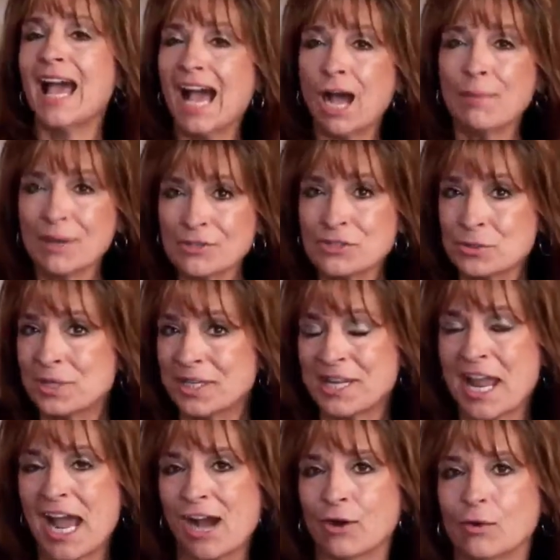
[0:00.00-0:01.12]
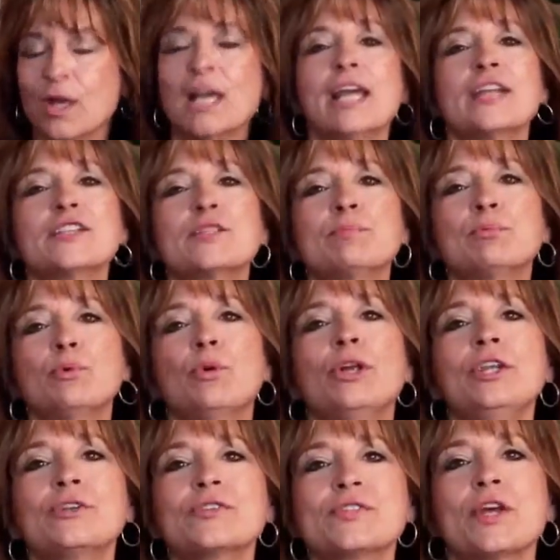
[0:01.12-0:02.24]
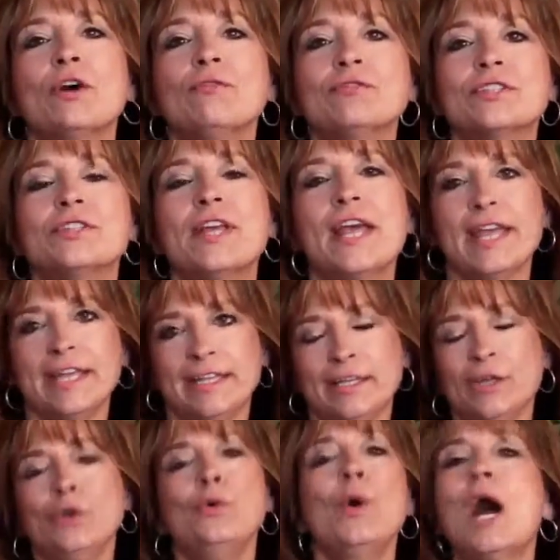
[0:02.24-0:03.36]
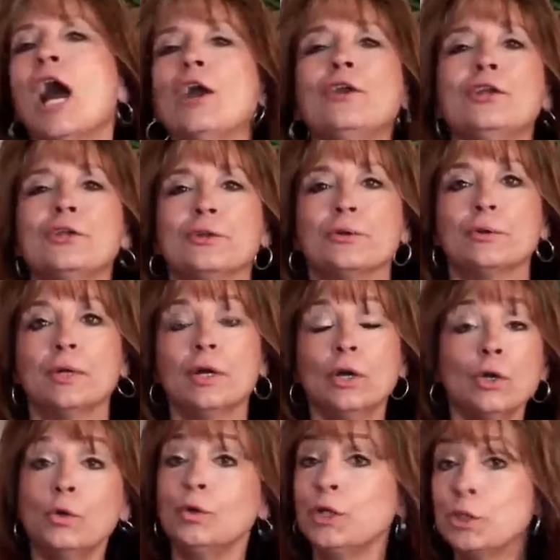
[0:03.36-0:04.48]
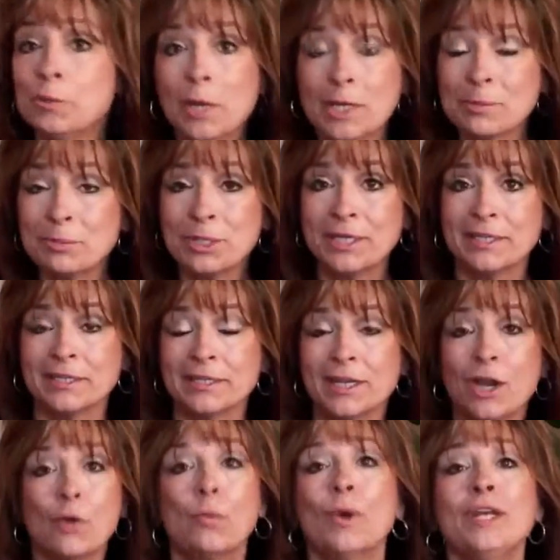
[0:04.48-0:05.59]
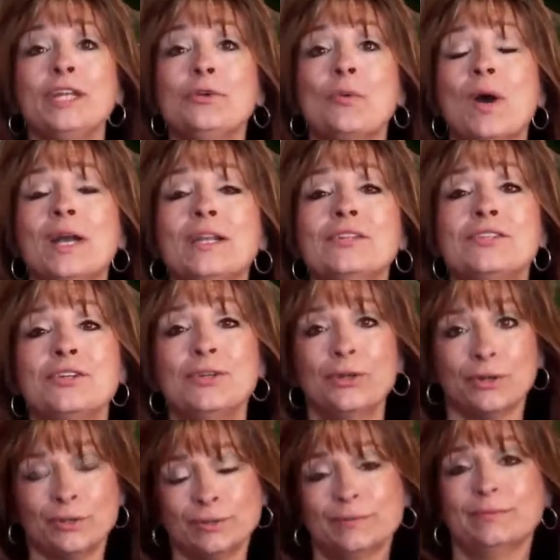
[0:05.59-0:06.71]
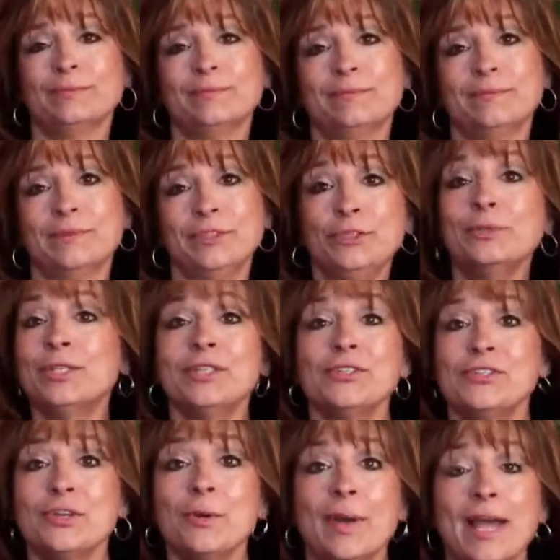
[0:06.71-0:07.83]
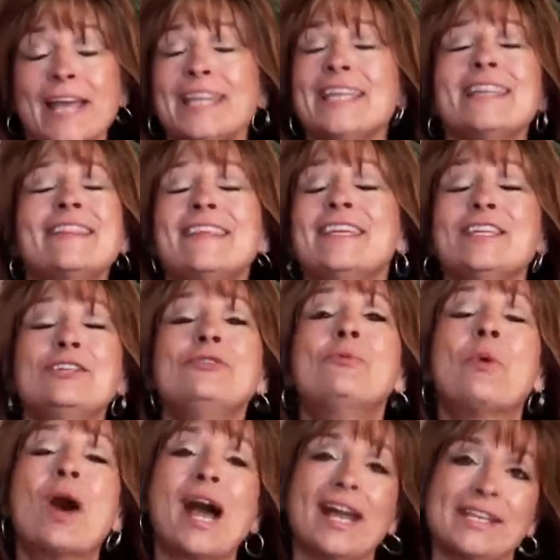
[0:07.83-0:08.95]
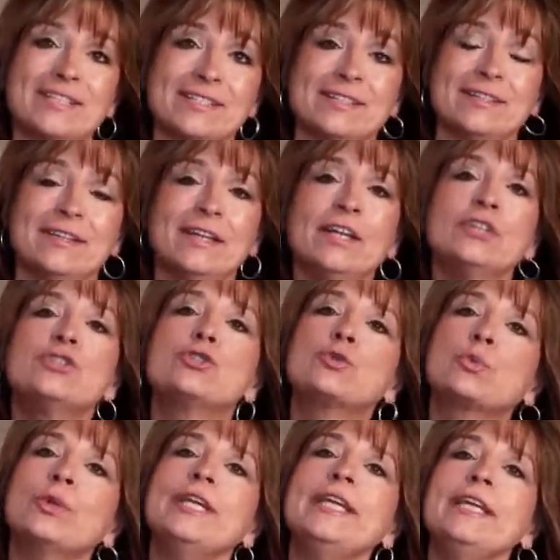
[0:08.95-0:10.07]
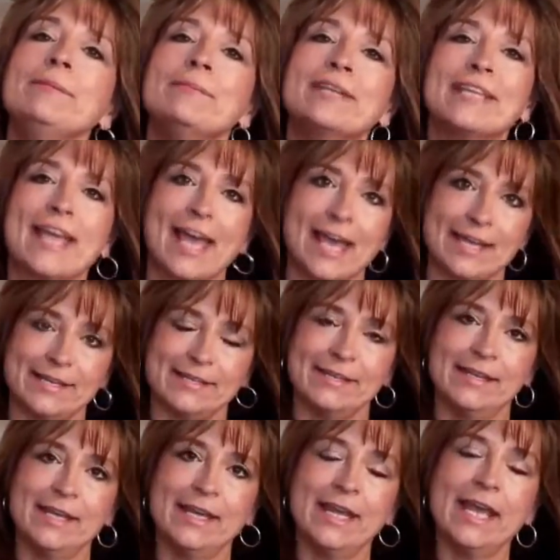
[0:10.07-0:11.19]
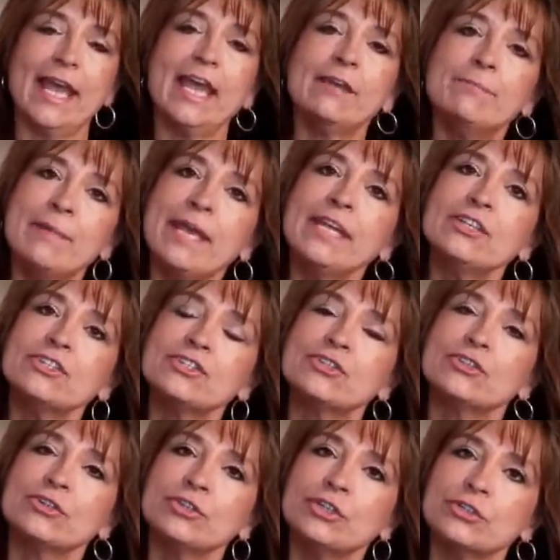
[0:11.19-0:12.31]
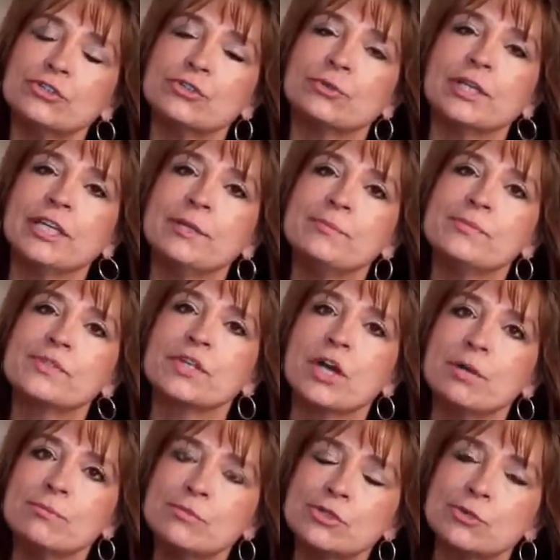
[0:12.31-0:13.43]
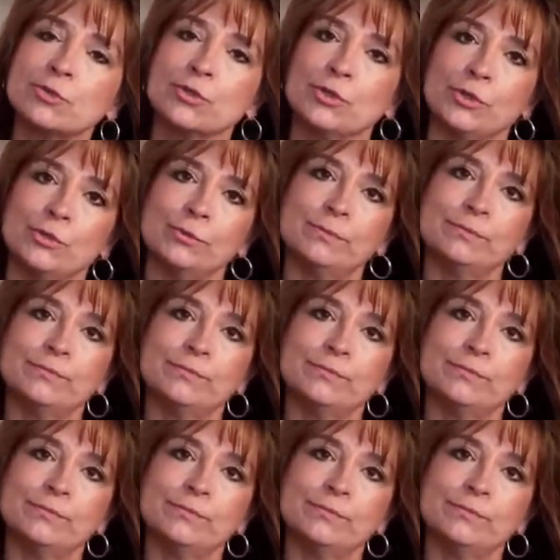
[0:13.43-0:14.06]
How about doing it now? Explore yourself today. Who are you? Who do you want to be? What do you want to do? You can do anything you want. Dream again, and make sure your dreams come true.